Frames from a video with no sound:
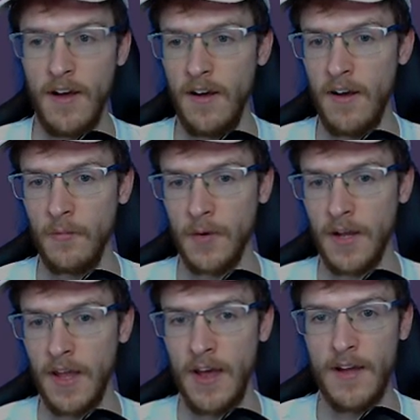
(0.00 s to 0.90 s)
I want to
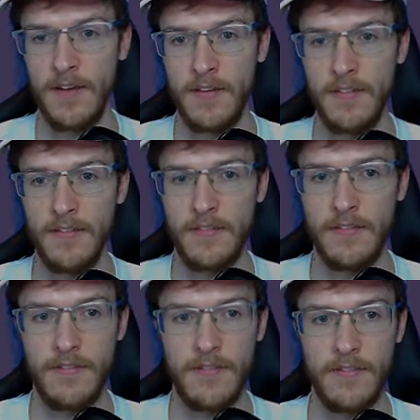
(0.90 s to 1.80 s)
get,
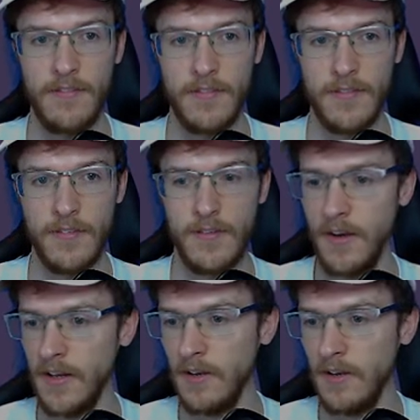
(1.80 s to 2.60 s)
I need,